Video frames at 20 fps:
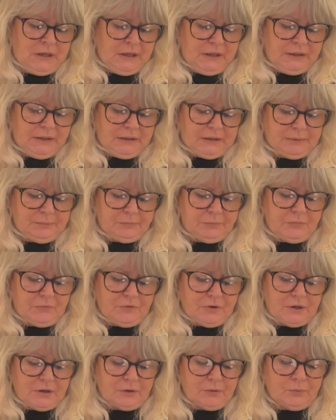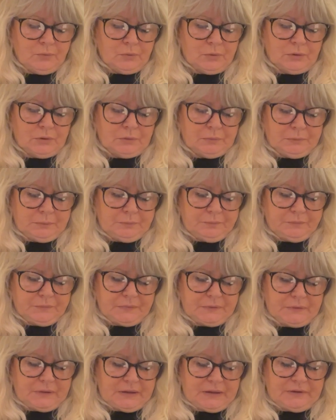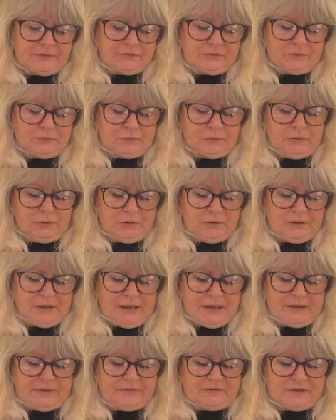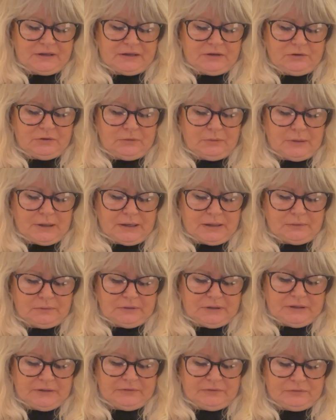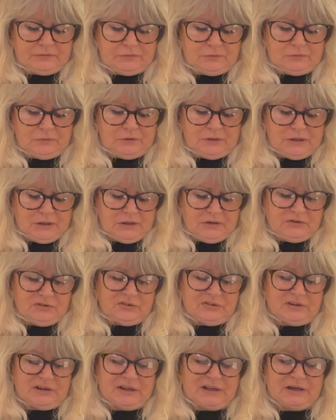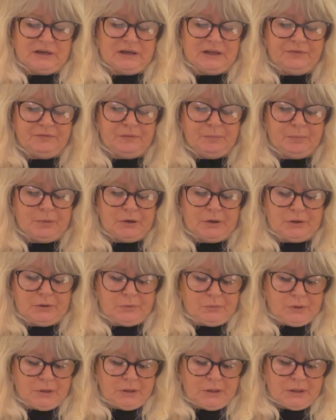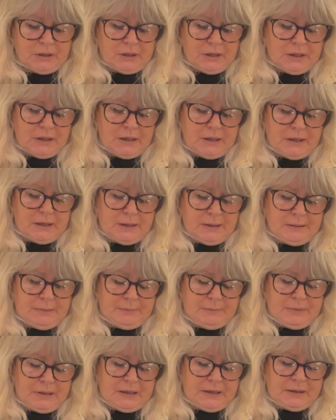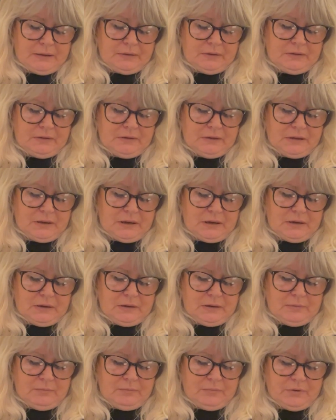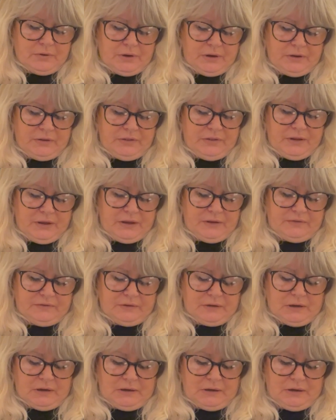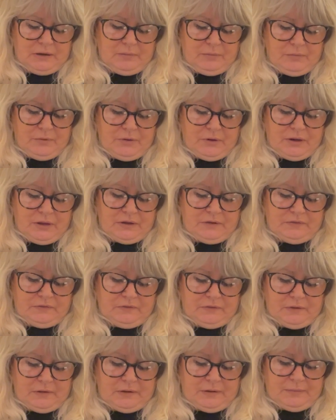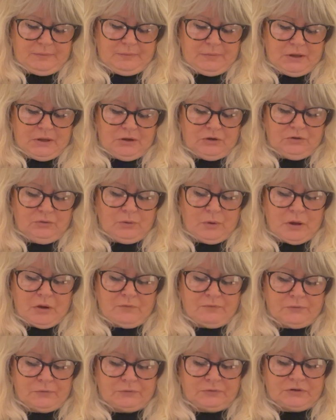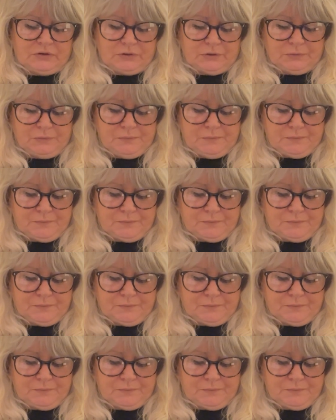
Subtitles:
Yeah, merino wool, Azul, A-Z-U-L, Azul. So it's like a navy blue. And the colour number, I think it's the colour number, is 1202.